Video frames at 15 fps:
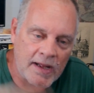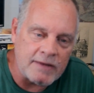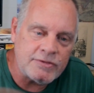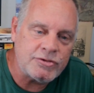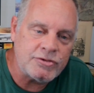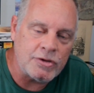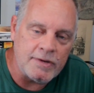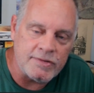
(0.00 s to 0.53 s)
I'll
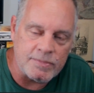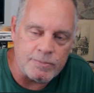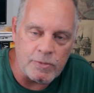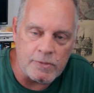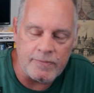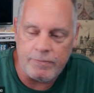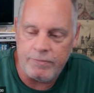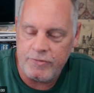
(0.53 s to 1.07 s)
show you some
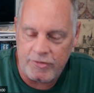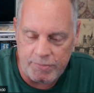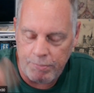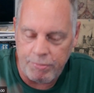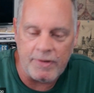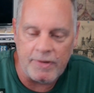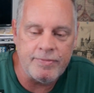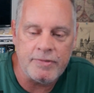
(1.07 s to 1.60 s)
more of it just
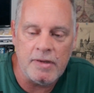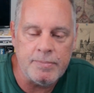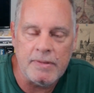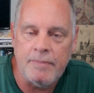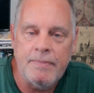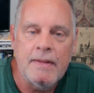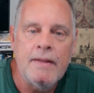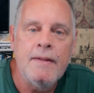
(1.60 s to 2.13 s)
briefly,
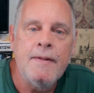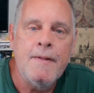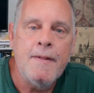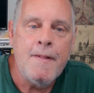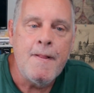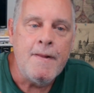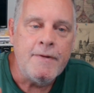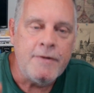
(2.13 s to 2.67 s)
but
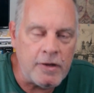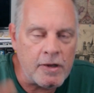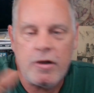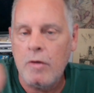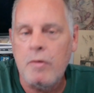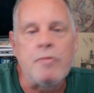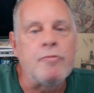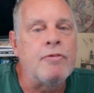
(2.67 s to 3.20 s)
you can
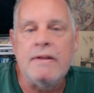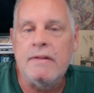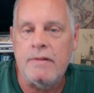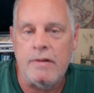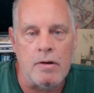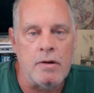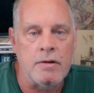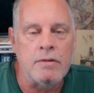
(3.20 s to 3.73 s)
go and read
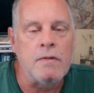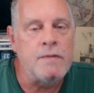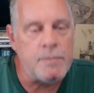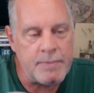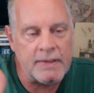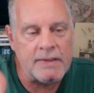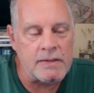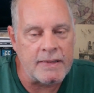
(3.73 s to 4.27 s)
the article.
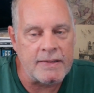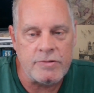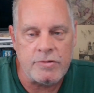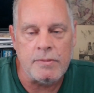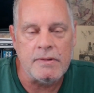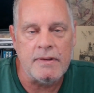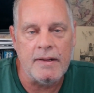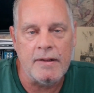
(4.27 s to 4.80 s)
There'll be a link
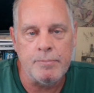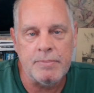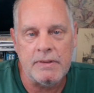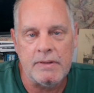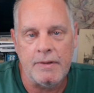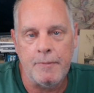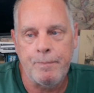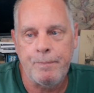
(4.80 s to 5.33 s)
to it down
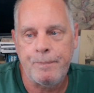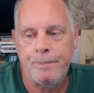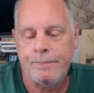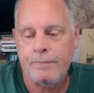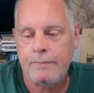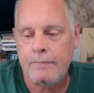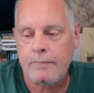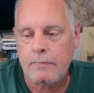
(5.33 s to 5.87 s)
below.
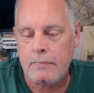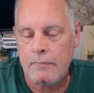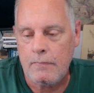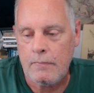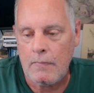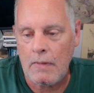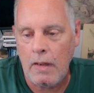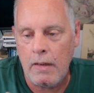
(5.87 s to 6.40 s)

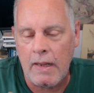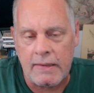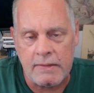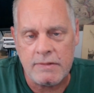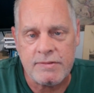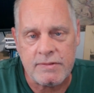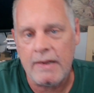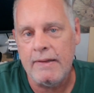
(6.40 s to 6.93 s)

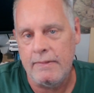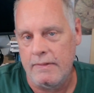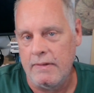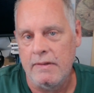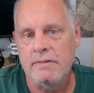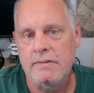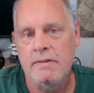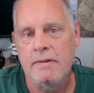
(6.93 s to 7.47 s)
Understand
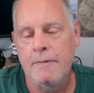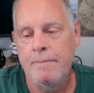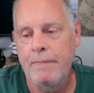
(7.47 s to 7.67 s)
this.